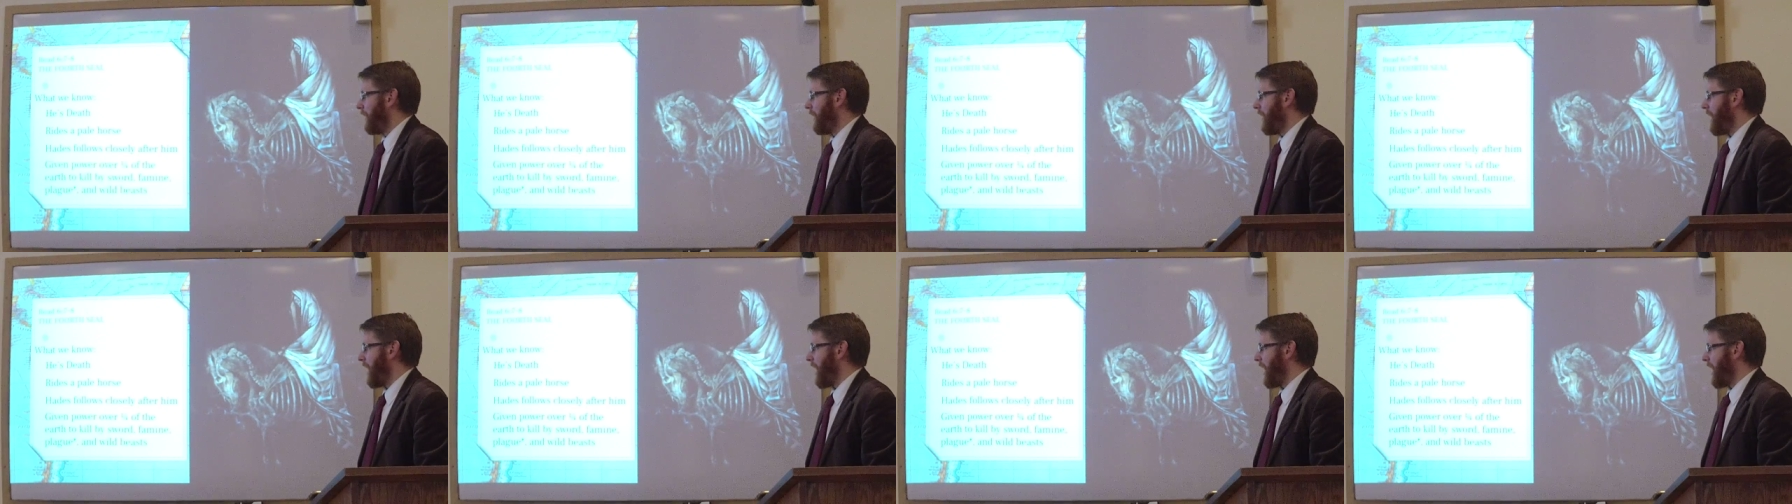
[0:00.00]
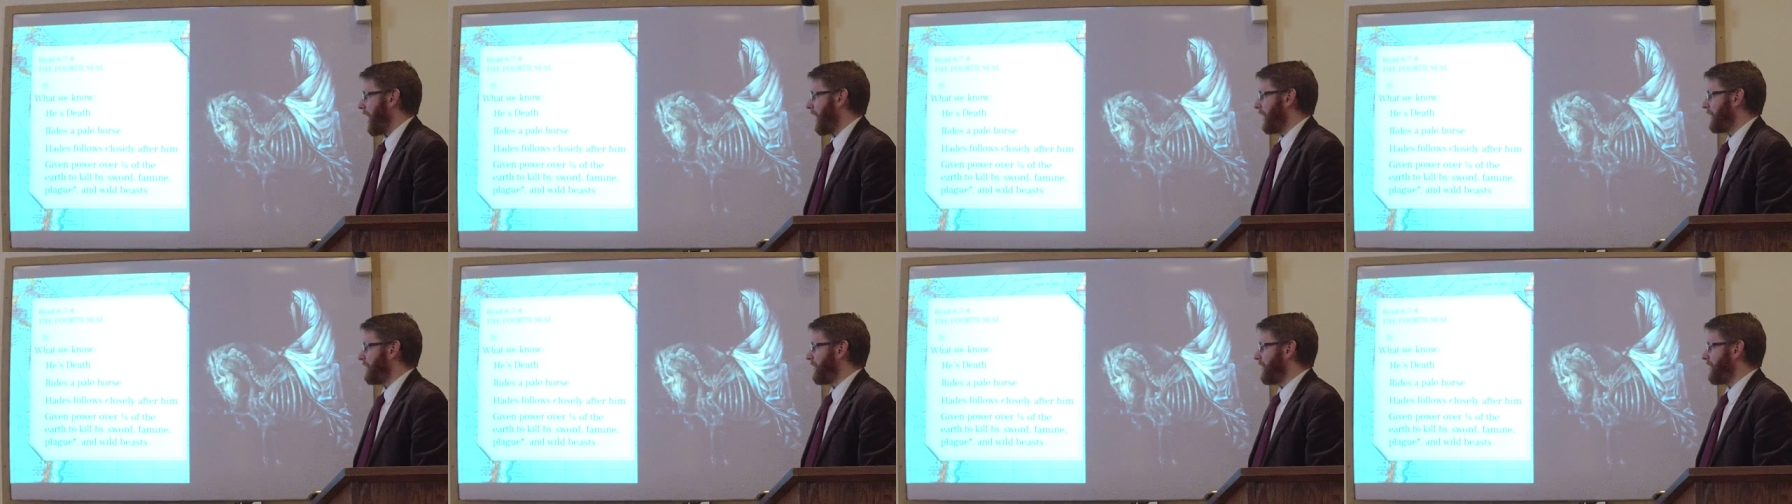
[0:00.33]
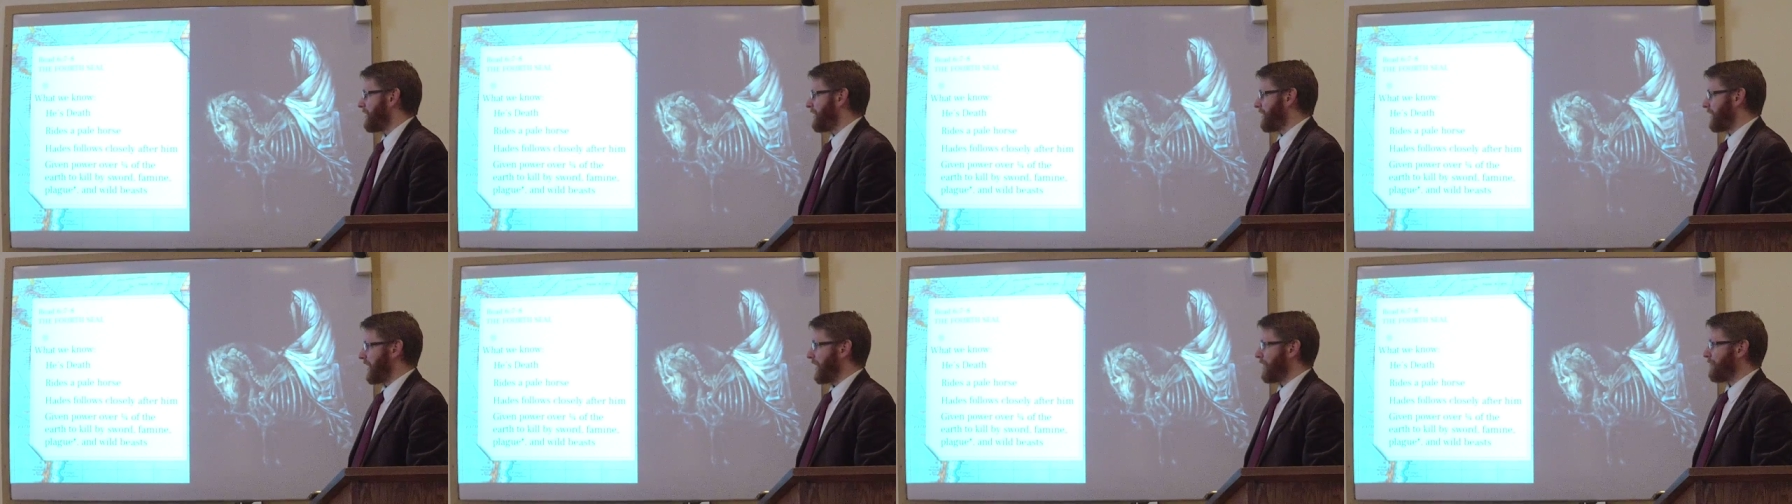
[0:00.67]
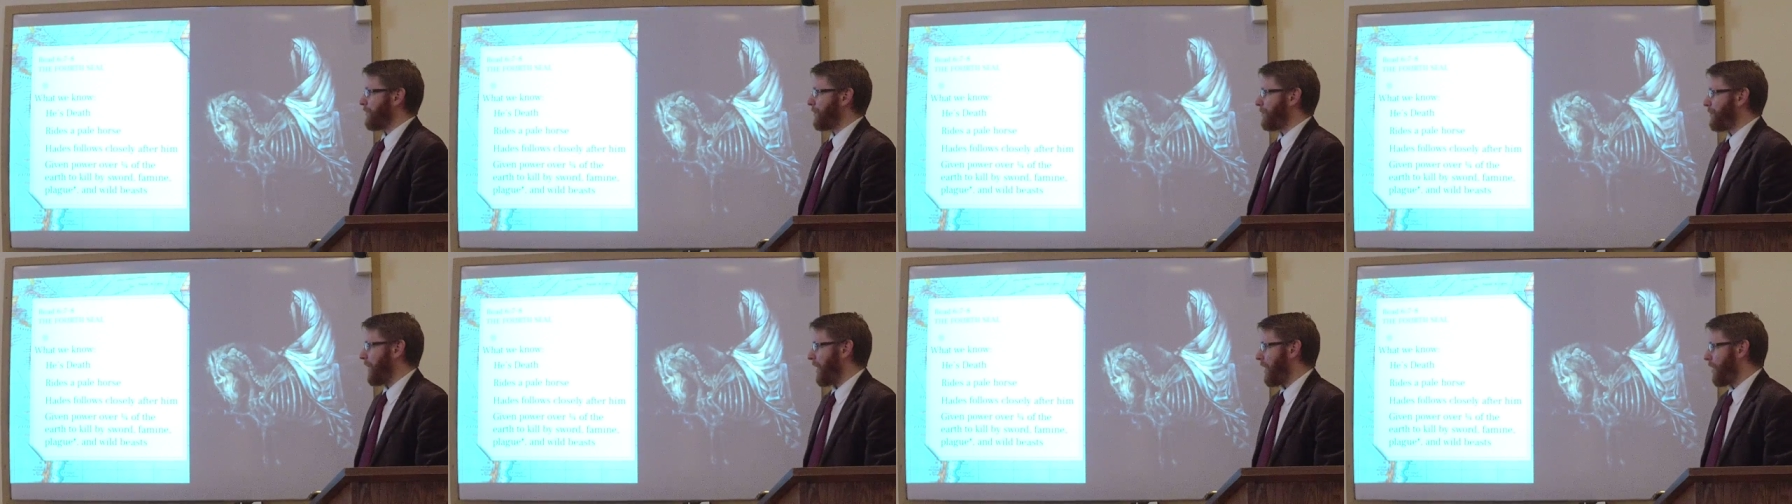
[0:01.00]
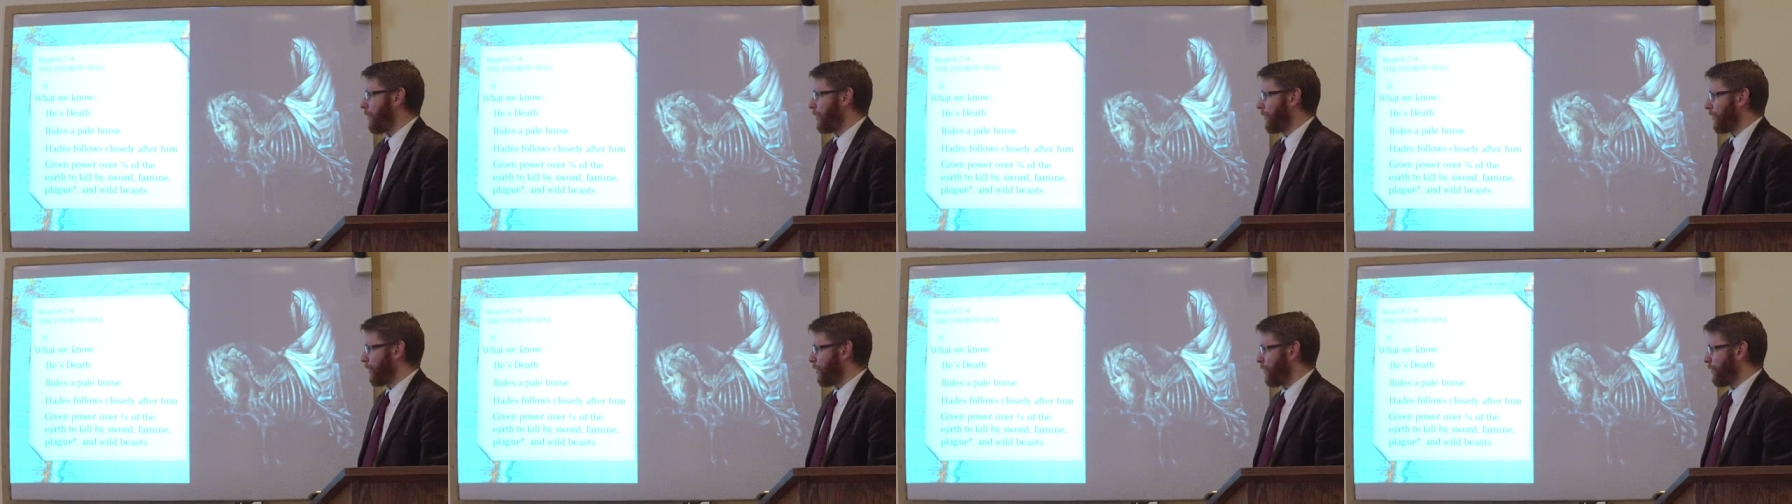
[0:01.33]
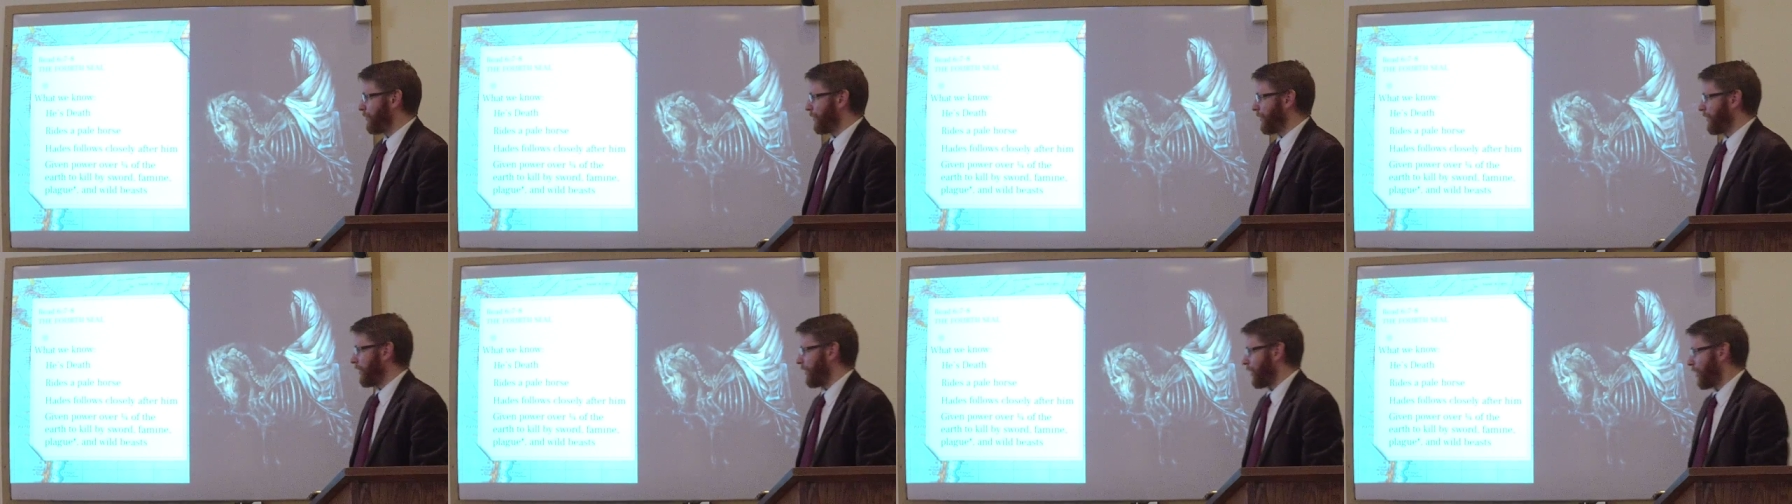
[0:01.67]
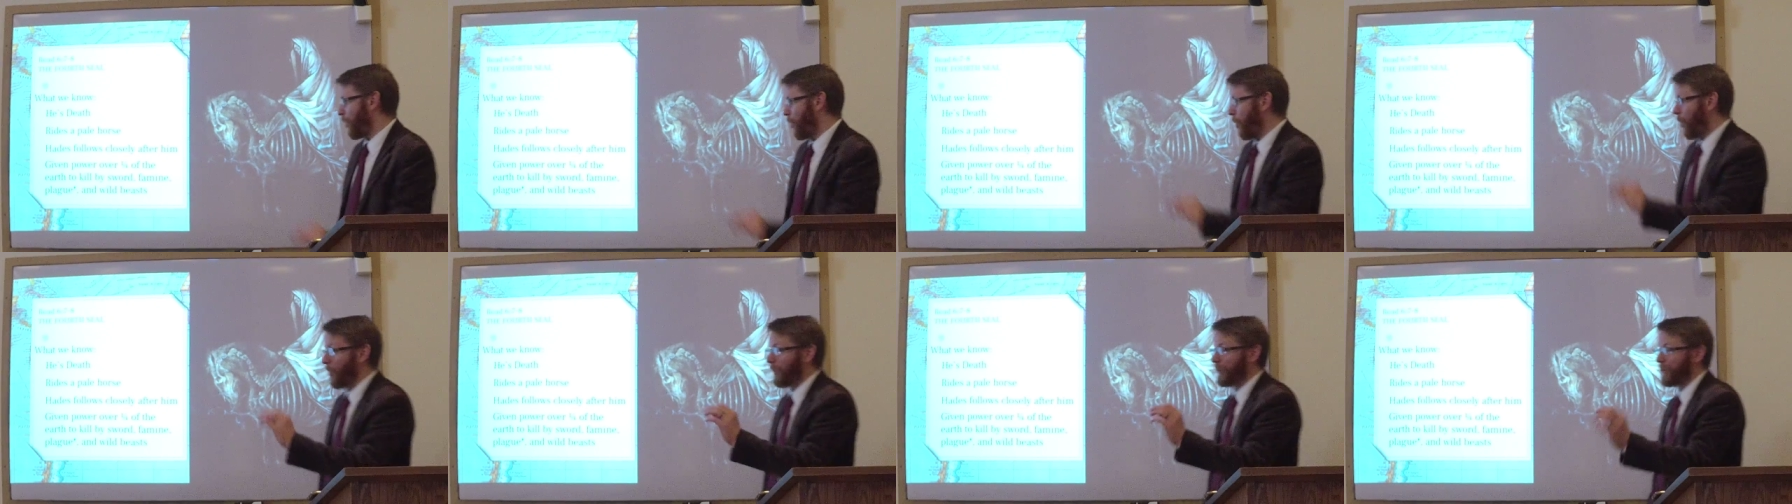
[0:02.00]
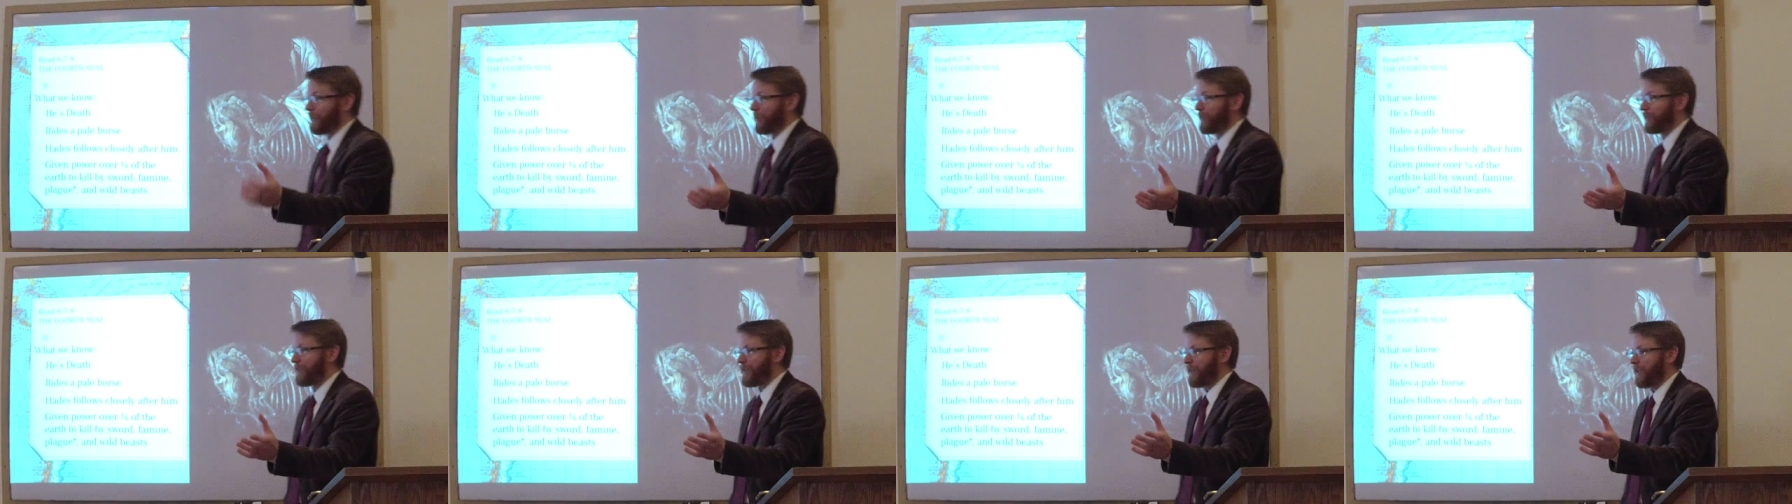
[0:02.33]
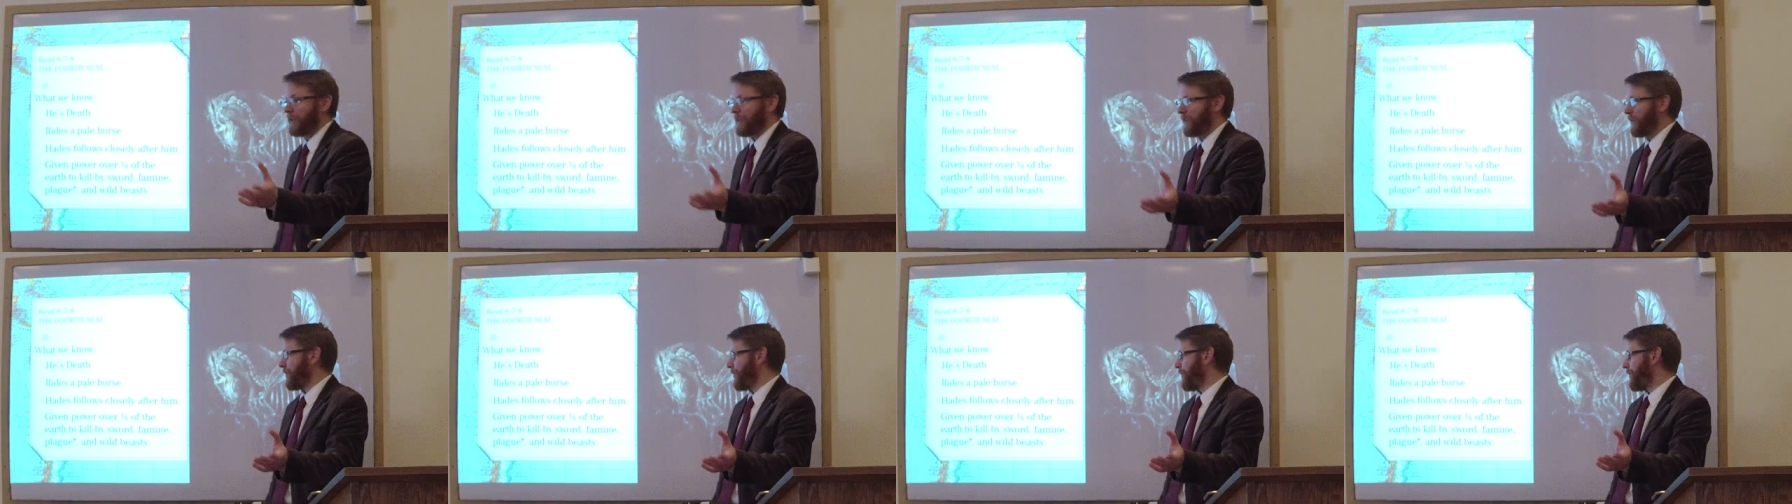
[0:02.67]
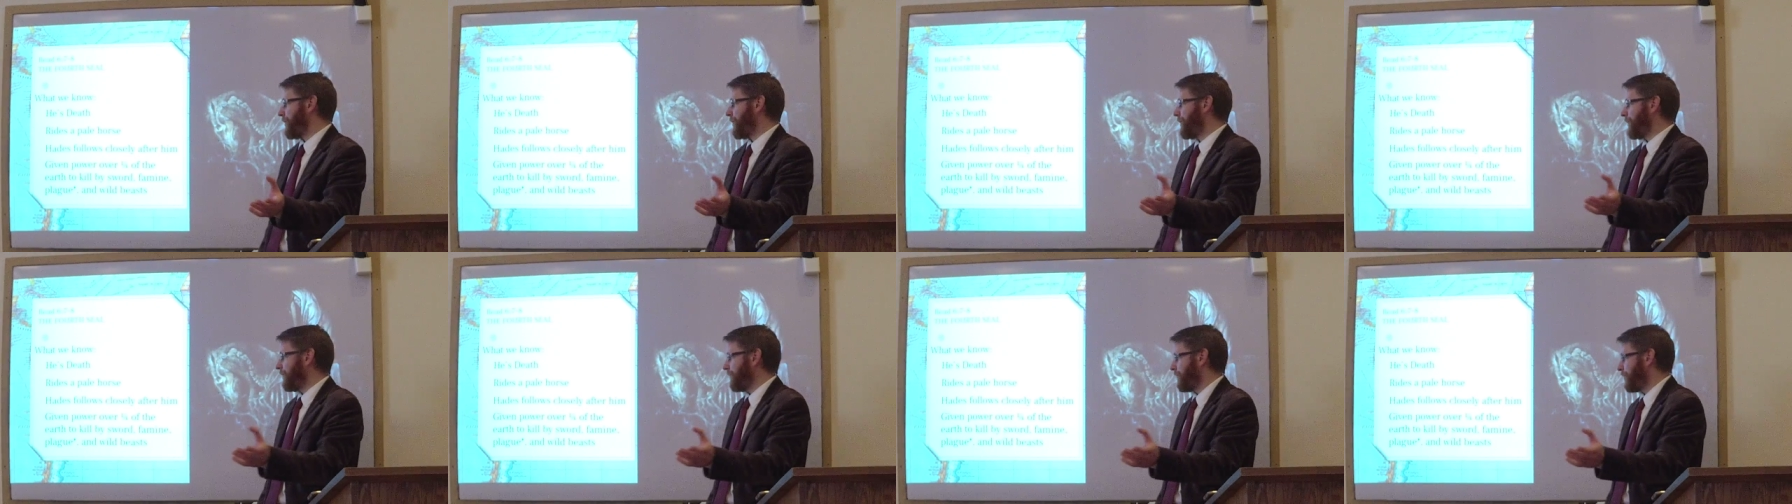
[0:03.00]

And he is given power over a quarter of the earth